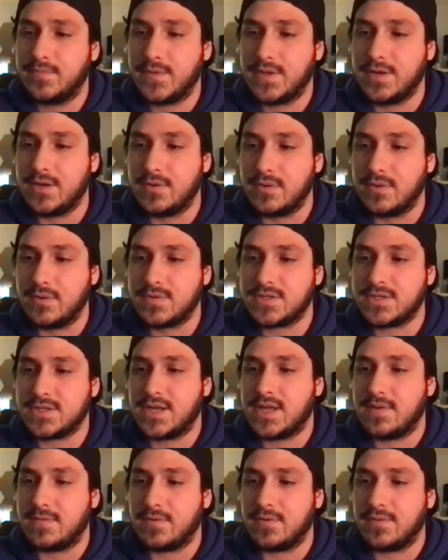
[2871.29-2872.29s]
We would
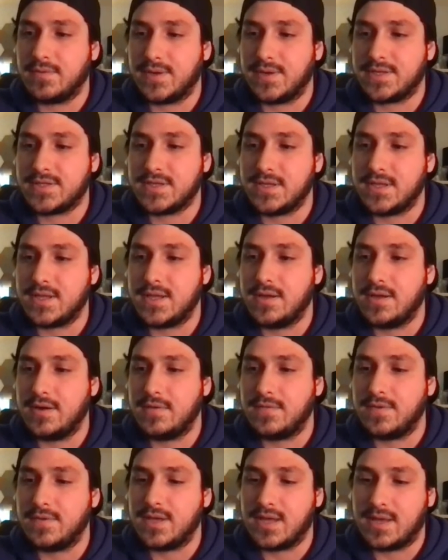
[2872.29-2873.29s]
sign him for the rest of the year
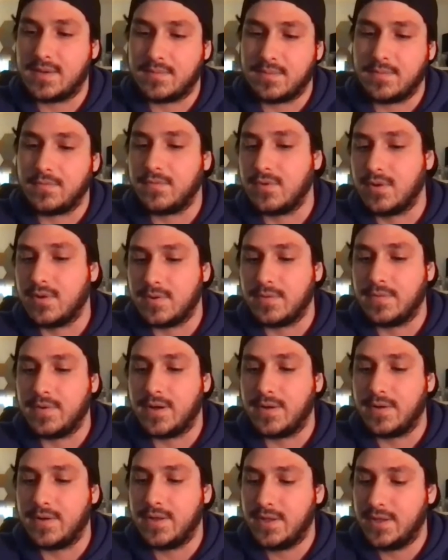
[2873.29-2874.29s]
if he kept performing
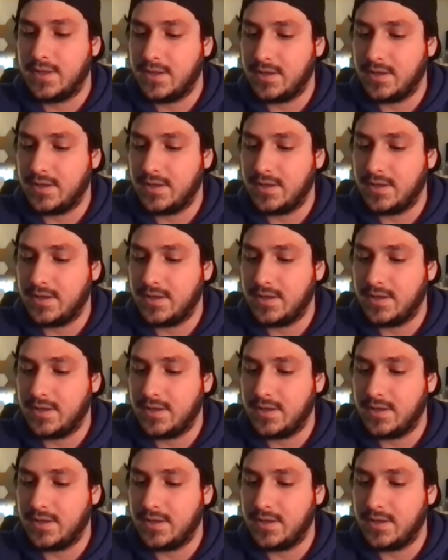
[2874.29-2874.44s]
well.